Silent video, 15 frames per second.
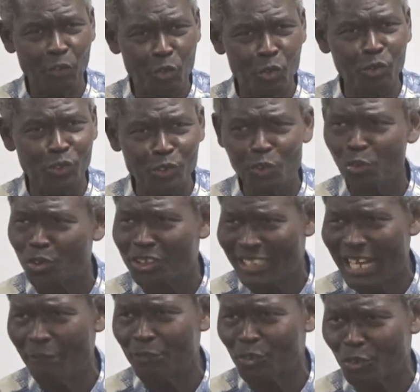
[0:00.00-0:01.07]
the good news
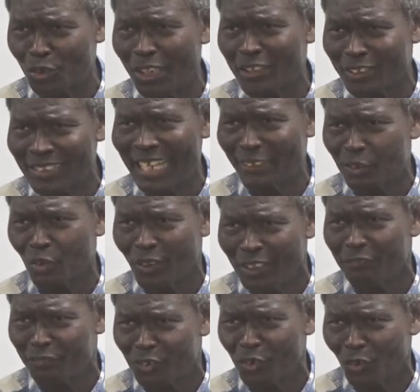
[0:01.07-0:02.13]
come to you and start to
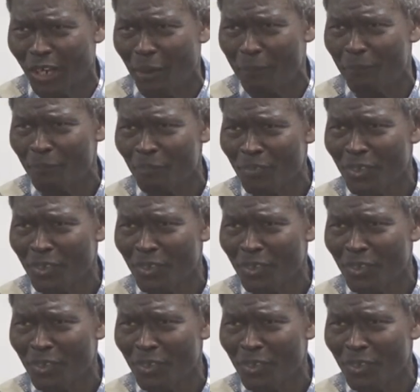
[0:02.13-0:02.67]
lift you up.